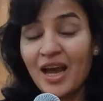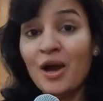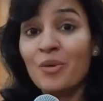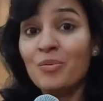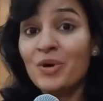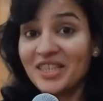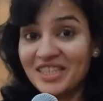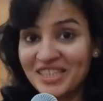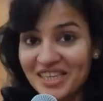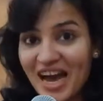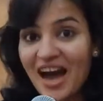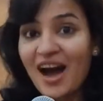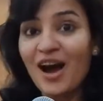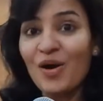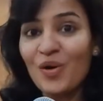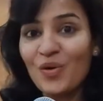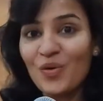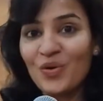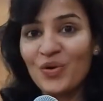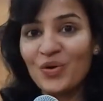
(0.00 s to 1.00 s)
But
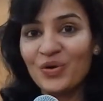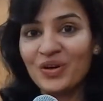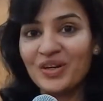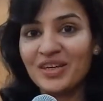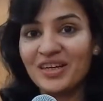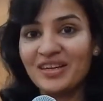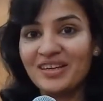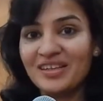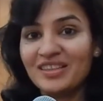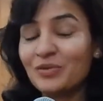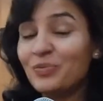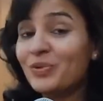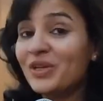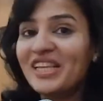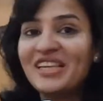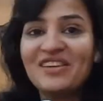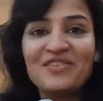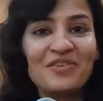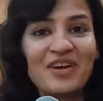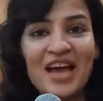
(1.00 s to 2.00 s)
now,
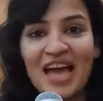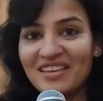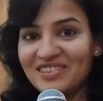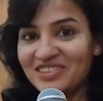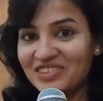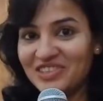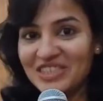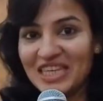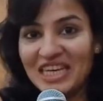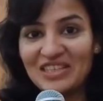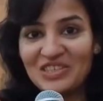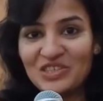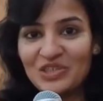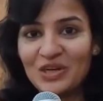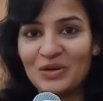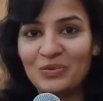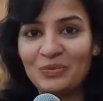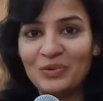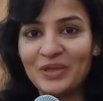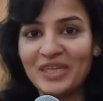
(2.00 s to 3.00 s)
belief has changed
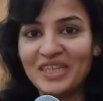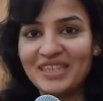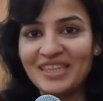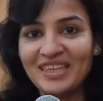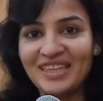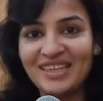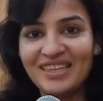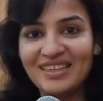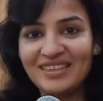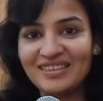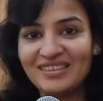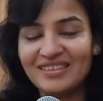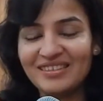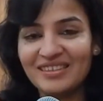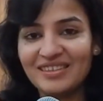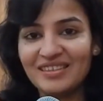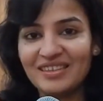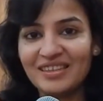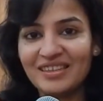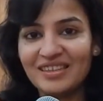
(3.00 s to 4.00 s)
completely.
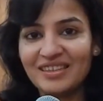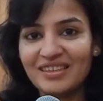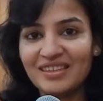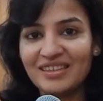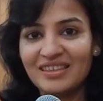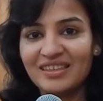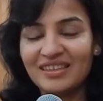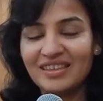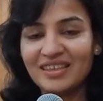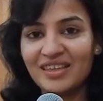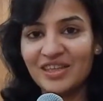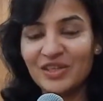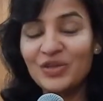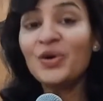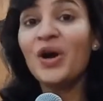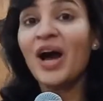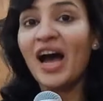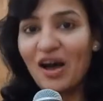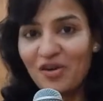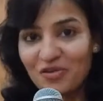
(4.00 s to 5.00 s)

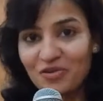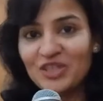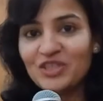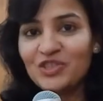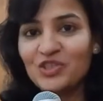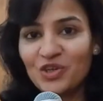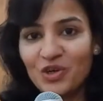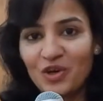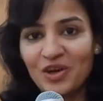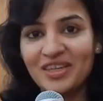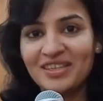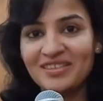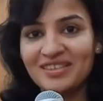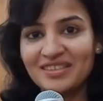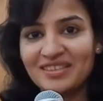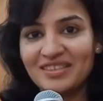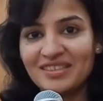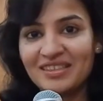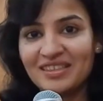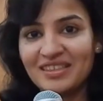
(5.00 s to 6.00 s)
You have a
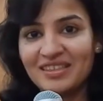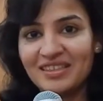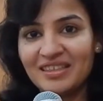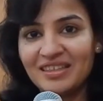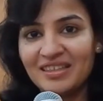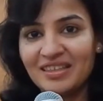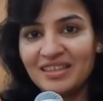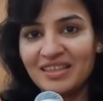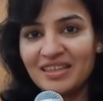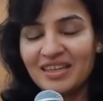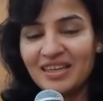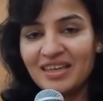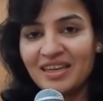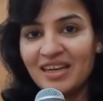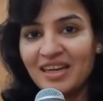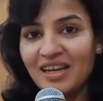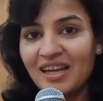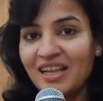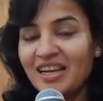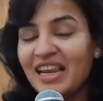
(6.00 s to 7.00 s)
choice.
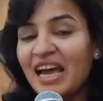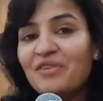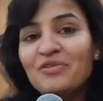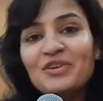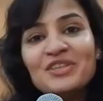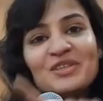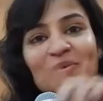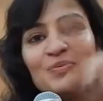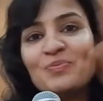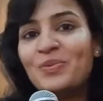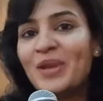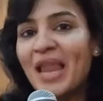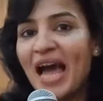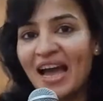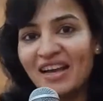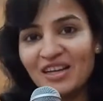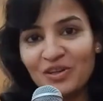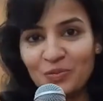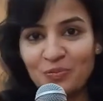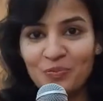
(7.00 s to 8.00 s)
Life is a
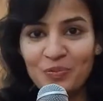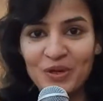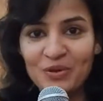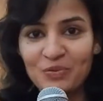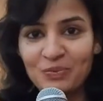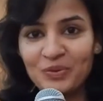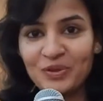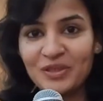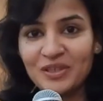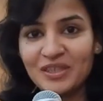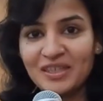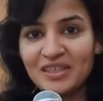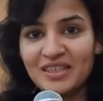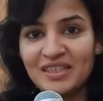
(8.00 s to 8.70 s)
blank paper.